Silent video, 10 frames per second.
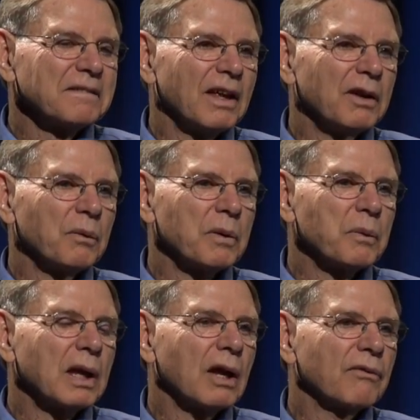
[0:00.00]
Anyway,
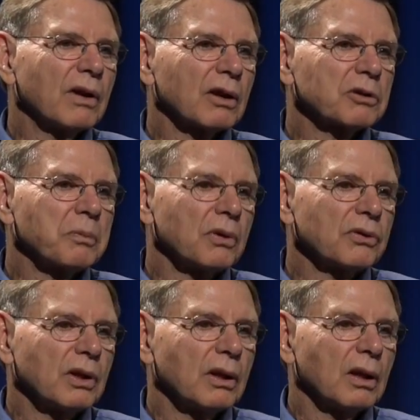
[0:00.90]
we have
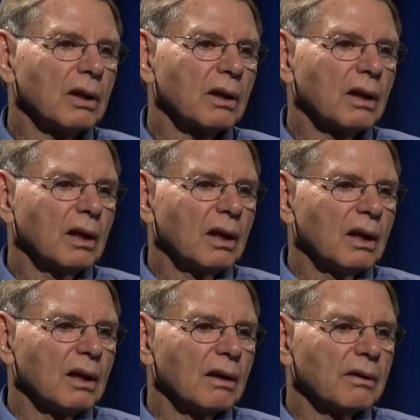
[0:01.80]
experts in
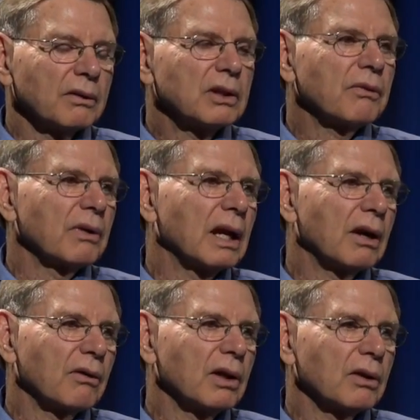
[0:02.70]
different
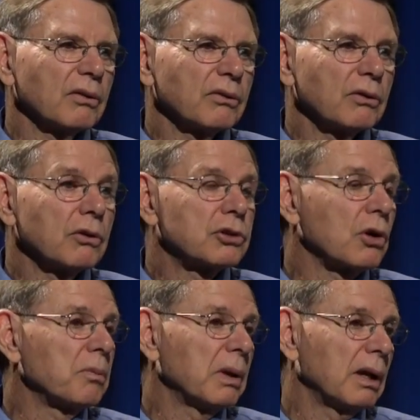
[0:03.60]
areas.
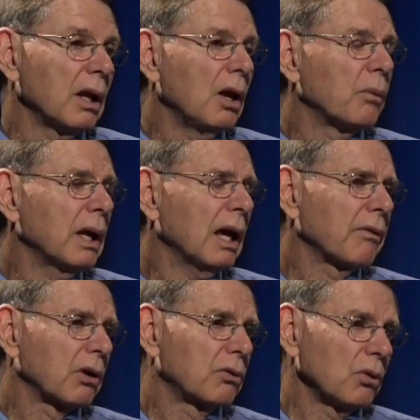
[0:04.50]
German, we have
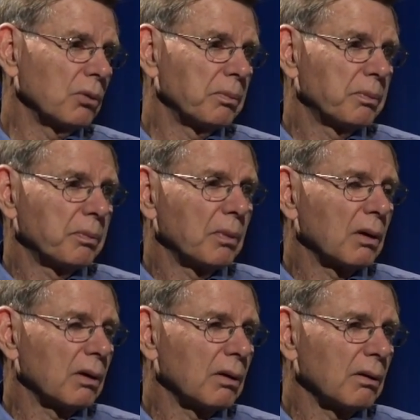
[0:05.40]
a group.
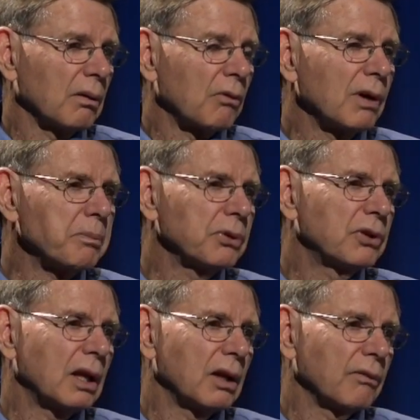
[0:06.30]
A
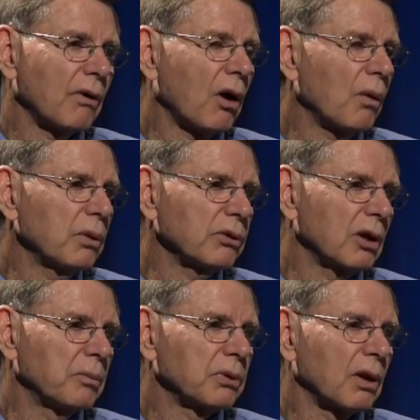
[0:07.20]
representative always
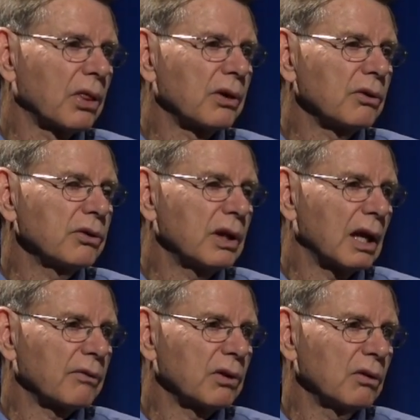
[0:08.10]
comes on Thursday
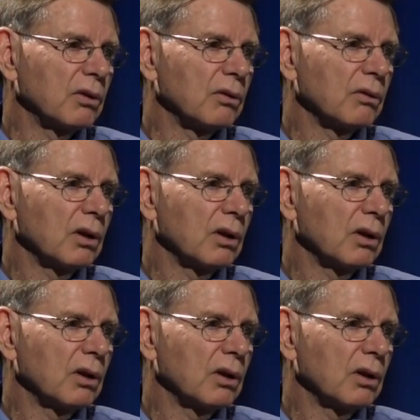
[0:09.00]
afternoon